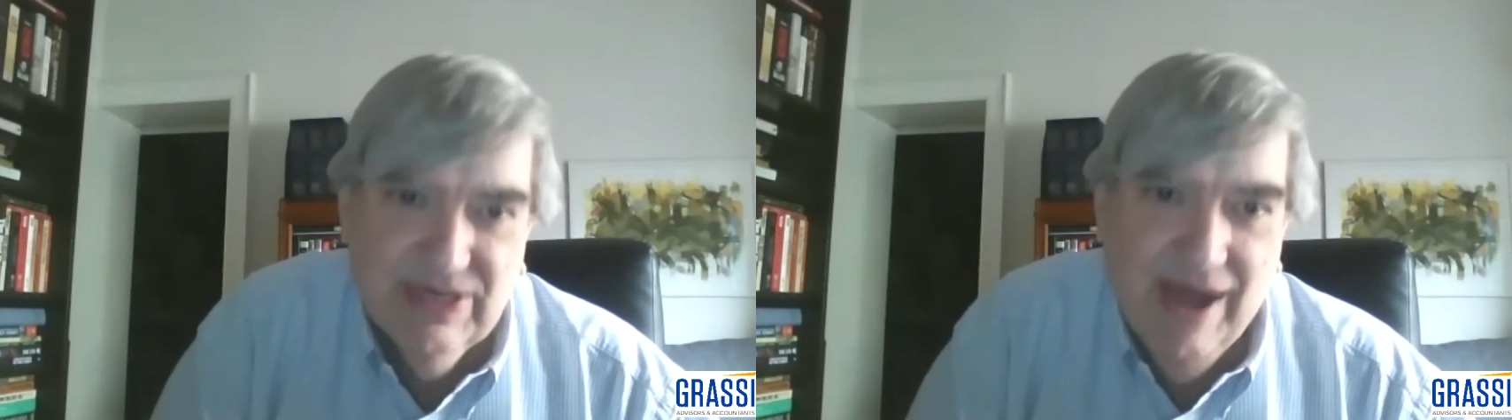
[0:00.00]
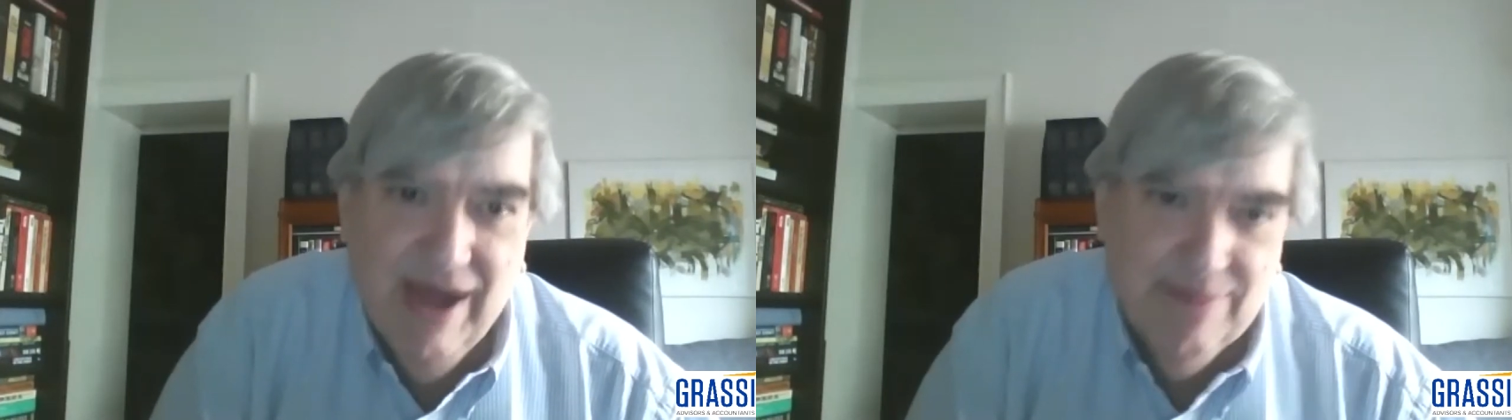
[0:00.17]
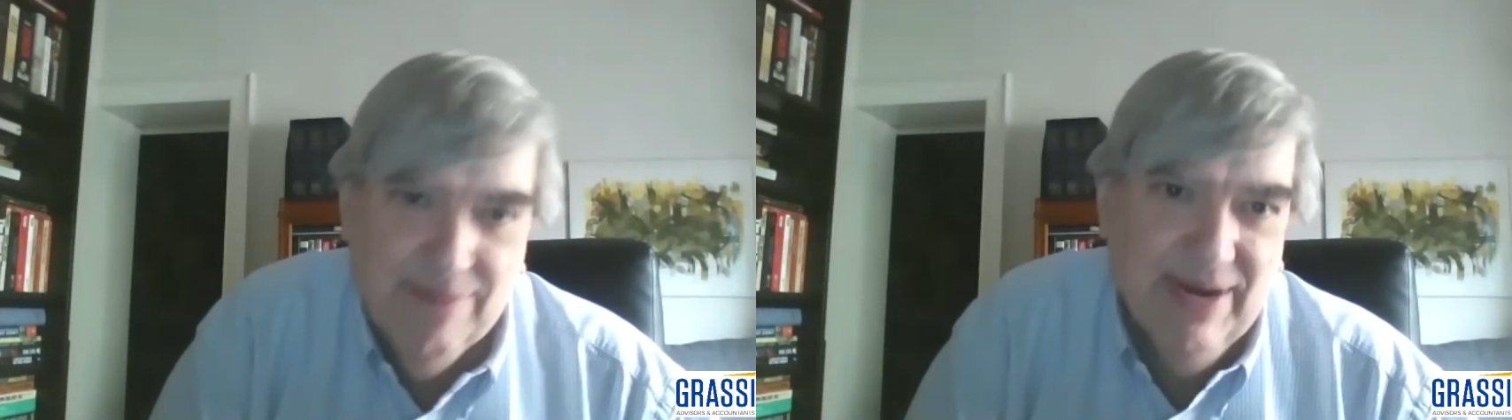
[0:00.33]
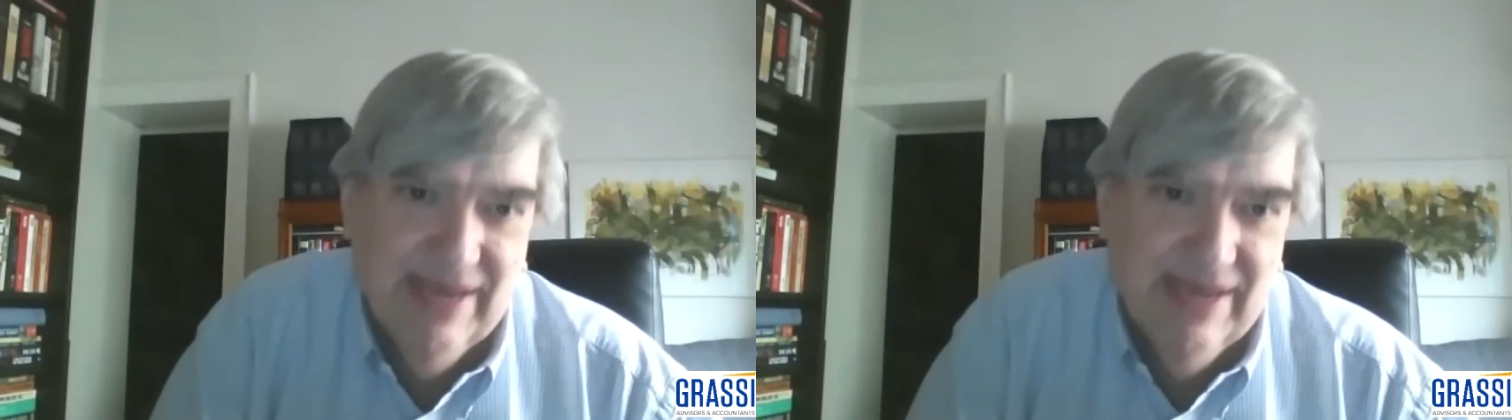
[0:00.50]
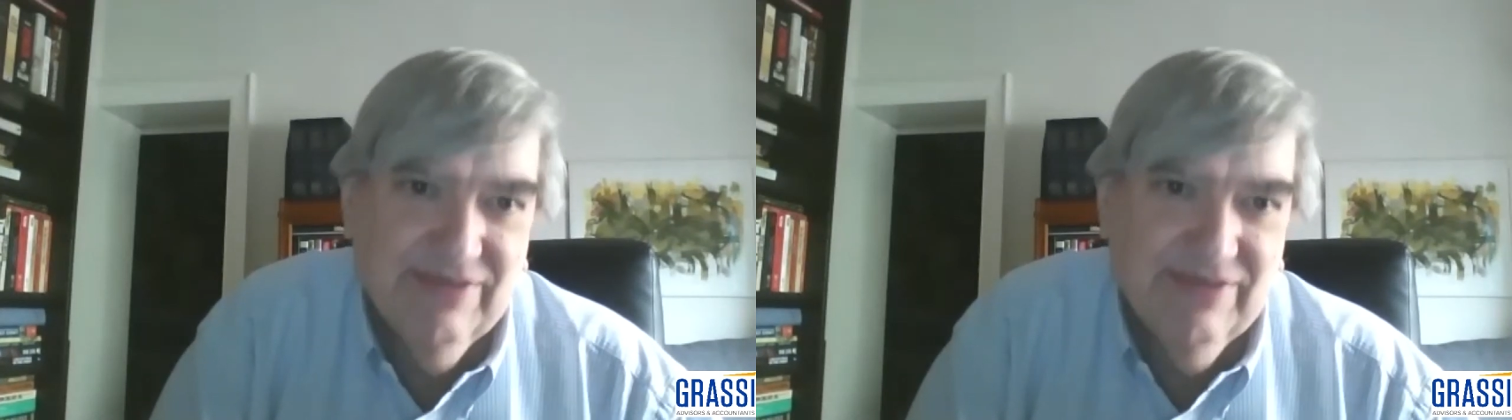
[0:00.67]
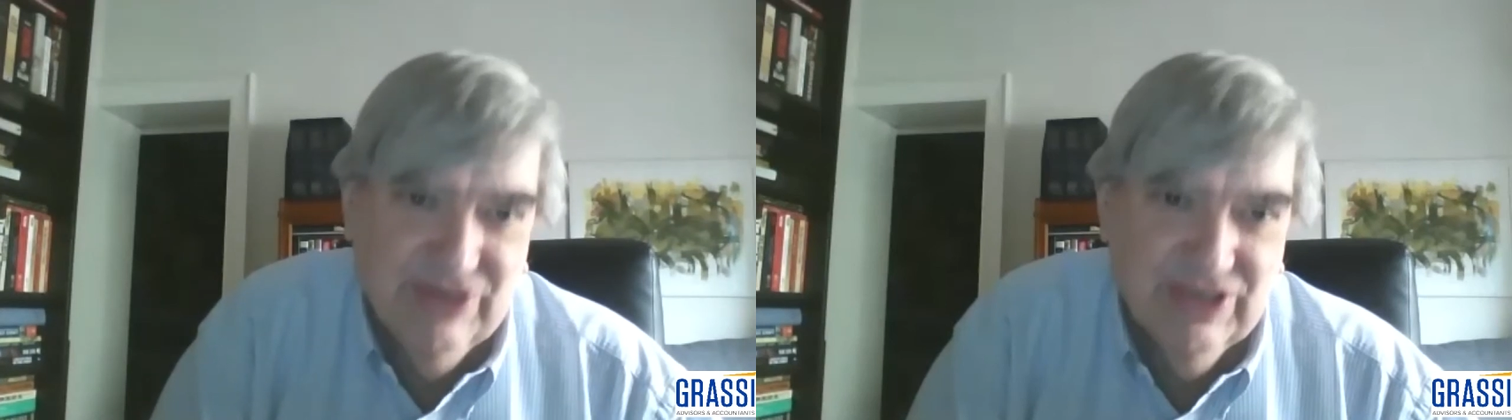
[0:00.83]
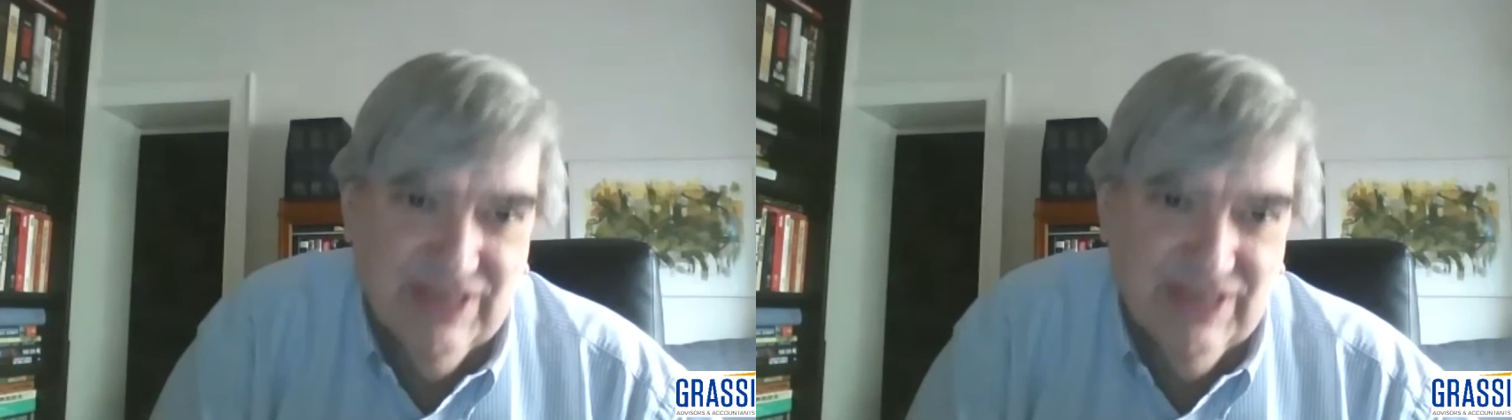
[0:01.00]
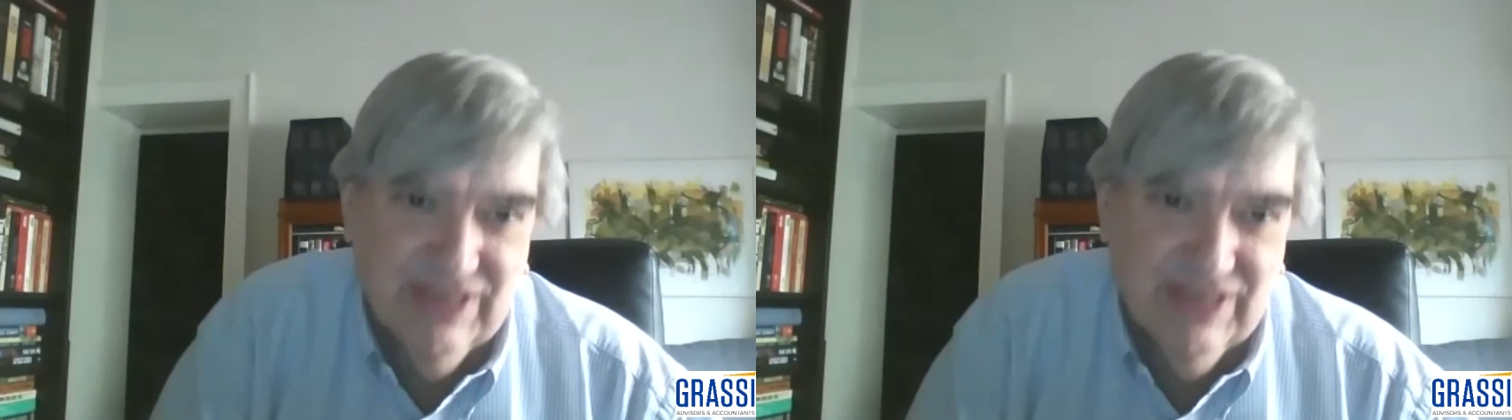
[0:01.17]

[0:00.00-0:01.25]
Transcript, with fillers: operating efficiency.